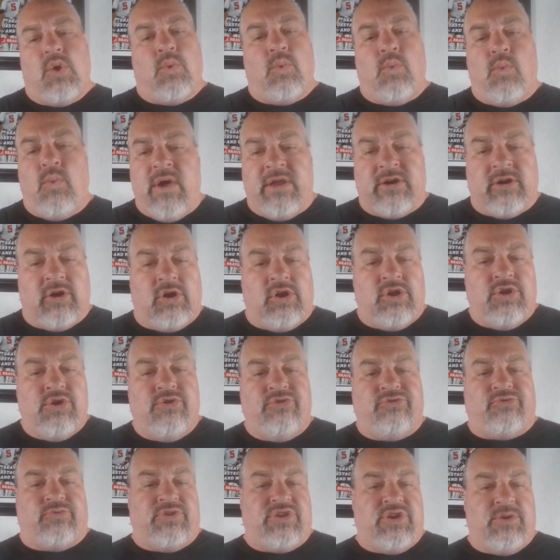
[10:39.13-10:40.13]
Win or
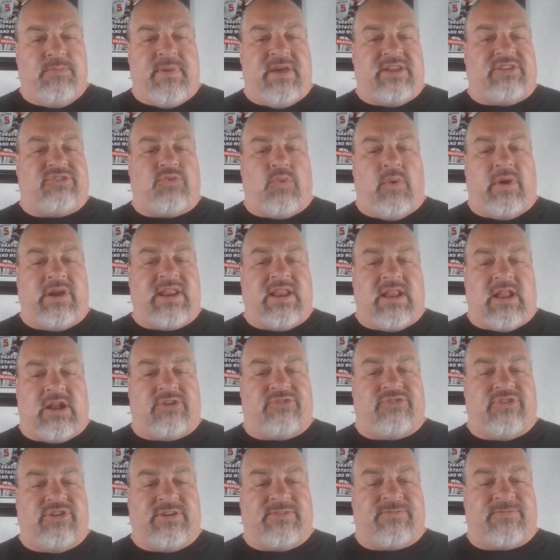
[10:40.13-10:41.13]
lose when you bet
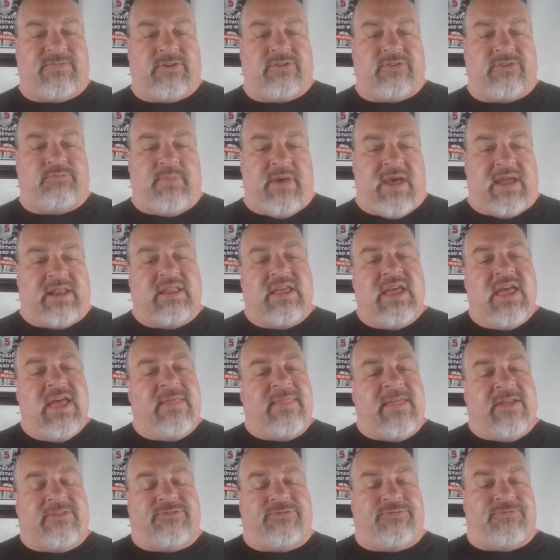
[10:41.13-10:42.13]
$20 on your first bet.
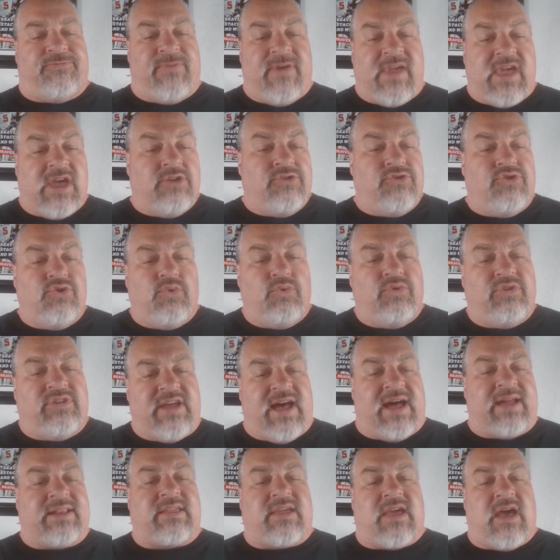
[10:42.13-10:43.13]
That's
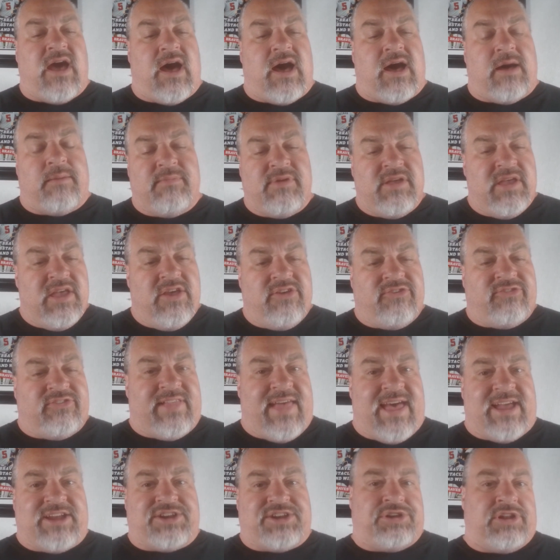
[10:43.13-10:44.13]

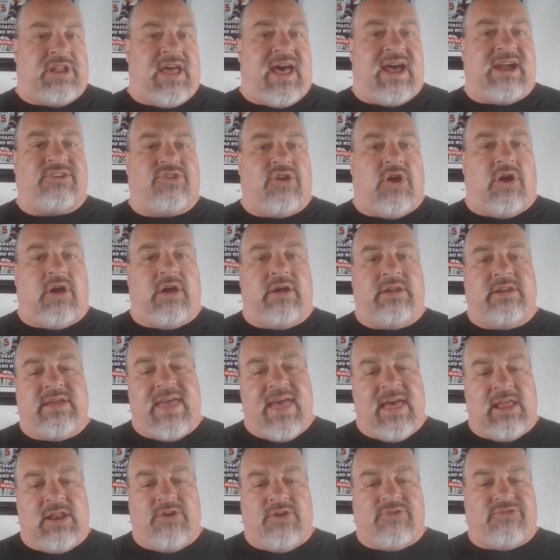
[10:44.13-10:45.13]
FanDuel.com/lockedon,
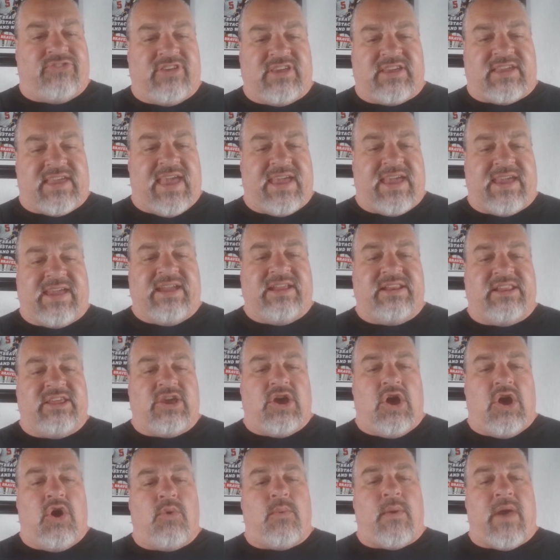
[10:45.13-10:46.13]

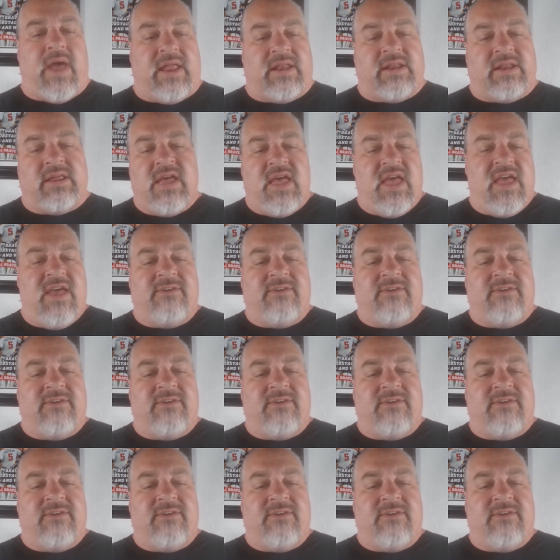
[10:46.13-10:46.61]
LOCKEDON.